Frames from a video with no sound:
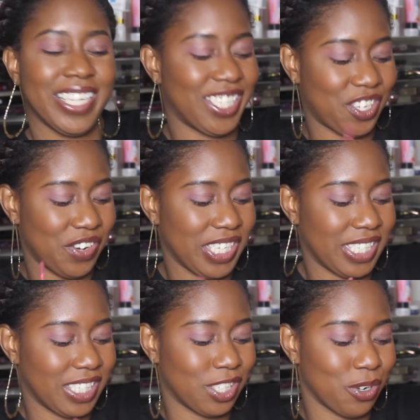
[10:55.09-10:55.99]
It's
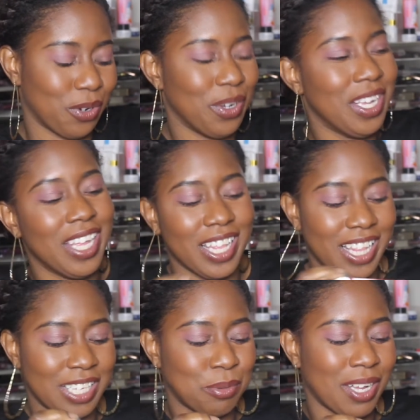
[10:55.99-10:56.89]
crazy. So
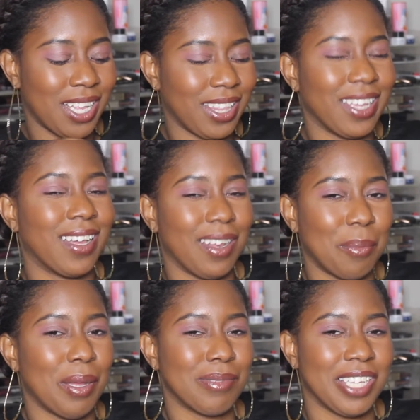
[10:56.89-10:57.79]
that's why I think
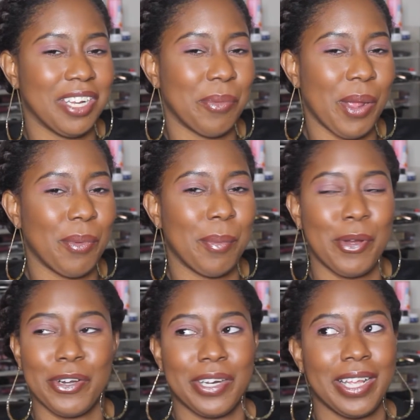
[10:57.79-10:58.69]
ColourPop's getting away with murder.